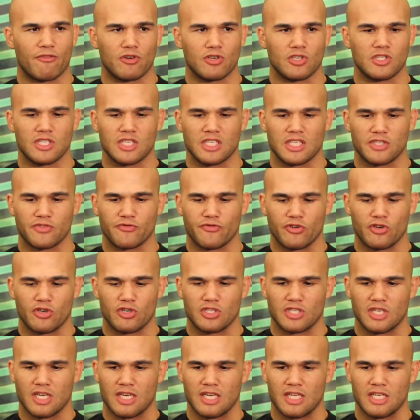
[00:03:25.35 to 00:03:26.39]
First things
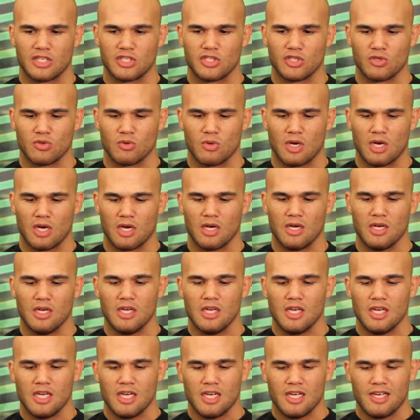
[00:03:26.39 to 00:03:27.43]
first, I need to
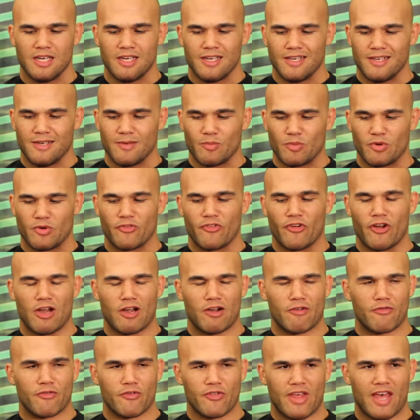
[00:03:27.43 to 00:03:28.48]

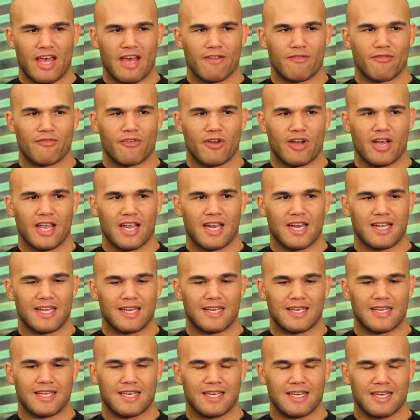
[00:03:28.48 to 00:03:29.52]
prepare for that fight,
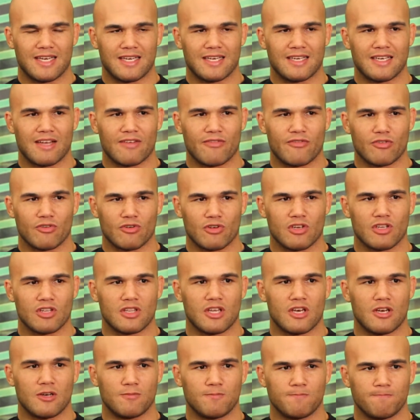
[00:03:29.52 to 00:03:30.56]
and I feel good,
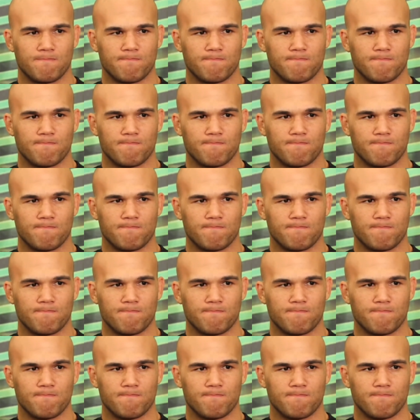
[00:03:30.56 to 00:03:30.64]
though.